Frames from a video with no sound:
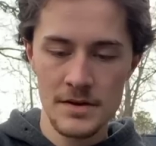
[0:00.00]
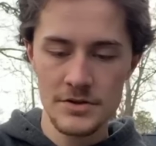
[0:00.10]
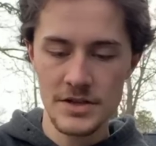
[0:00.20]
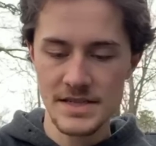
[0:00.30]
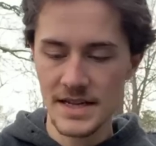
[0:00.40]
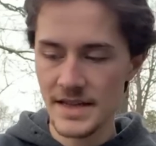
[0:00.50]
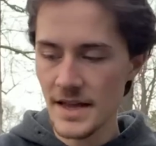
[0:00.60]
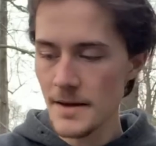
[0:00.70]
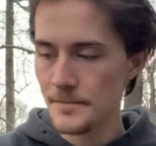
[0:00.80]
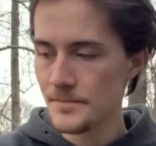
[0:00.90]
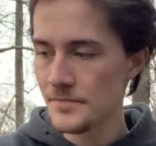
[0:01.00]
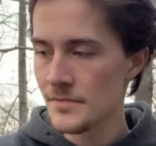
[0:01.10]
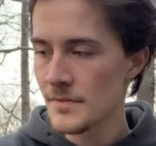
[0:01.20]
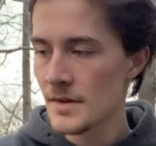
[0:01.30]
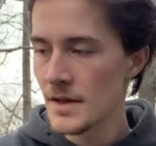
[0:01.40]
Just like that.
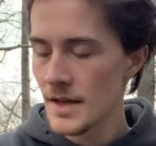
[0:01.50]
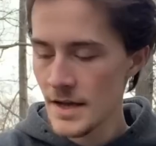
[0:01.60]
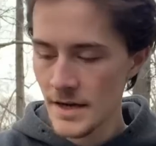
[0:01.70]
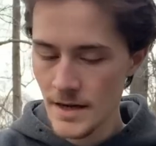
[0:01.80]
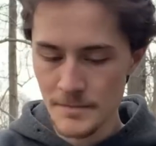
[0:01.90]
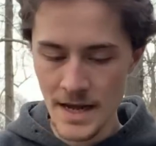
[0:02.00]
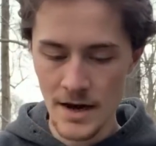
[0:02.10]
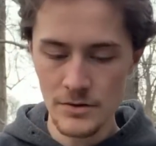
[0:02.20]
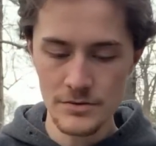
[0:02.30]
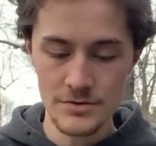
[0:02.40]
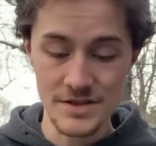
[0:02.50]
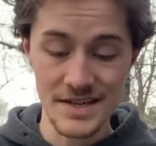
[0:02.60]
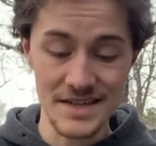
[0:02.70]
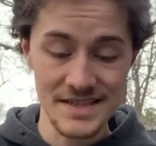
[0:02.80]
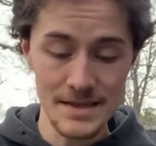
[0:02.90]
And I'm now just
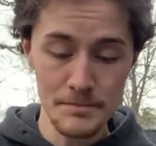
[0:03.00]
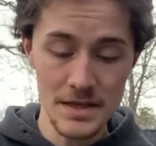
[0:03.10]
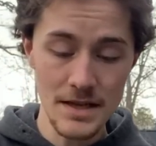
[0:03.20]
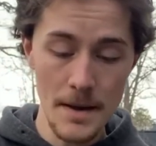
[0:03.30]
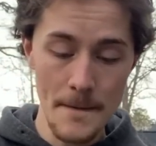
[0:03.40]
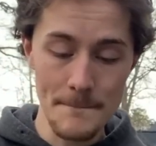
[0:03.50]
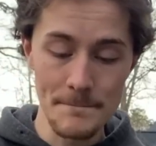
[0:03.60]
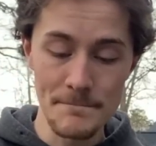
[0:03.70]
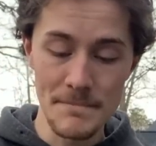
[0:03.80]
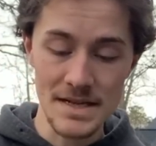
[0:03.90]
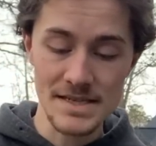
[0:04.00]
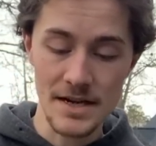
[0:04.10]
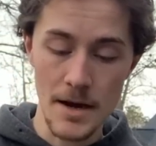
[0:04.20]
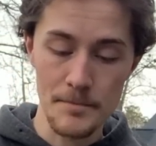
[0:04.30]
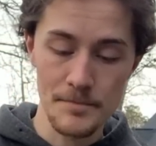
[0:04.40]
gonna simply mix it up.